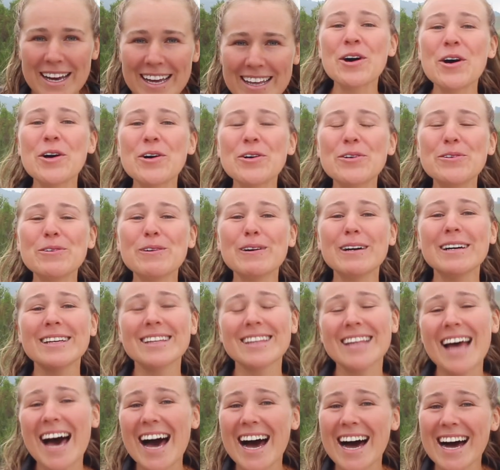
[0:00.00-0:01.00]
So
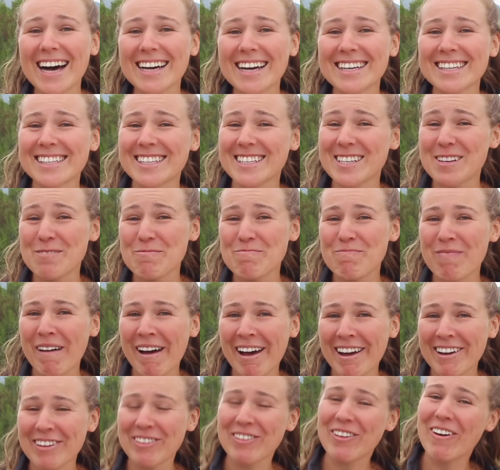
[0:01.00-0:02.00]
last
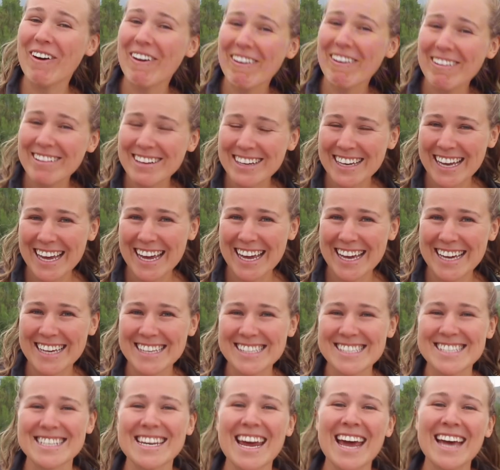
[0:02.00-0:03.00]
but not
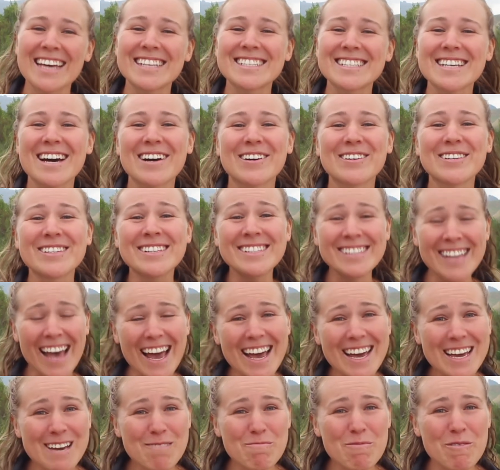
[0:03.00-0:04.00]
least, as I was
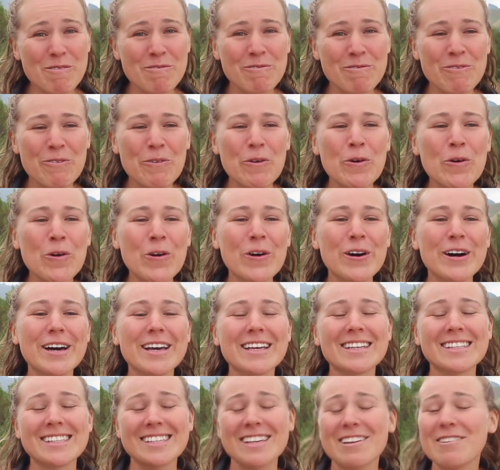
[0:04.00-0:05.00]
saying before,
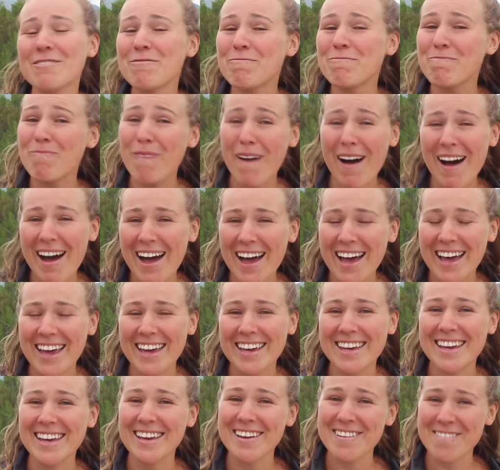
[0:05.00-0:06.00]
instead of
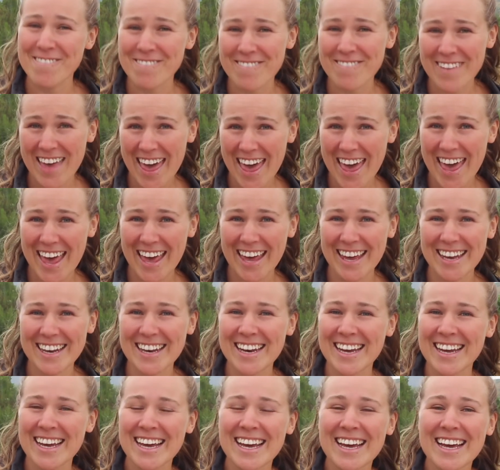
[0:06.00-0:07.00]
buying a
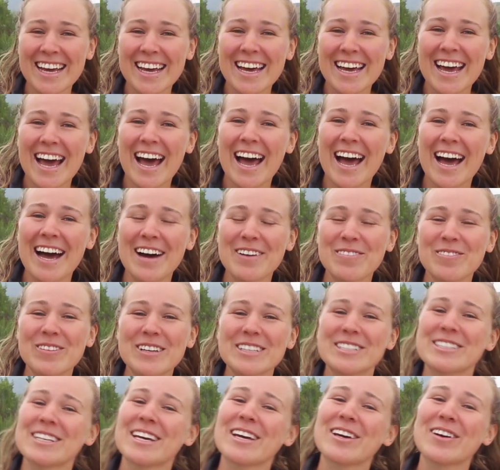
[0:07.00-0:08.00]
van,
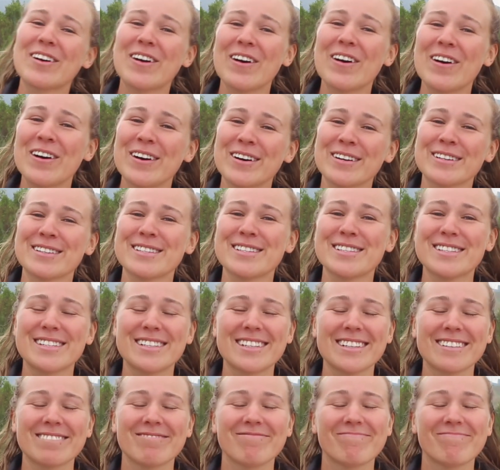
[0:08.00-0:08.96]
which can cost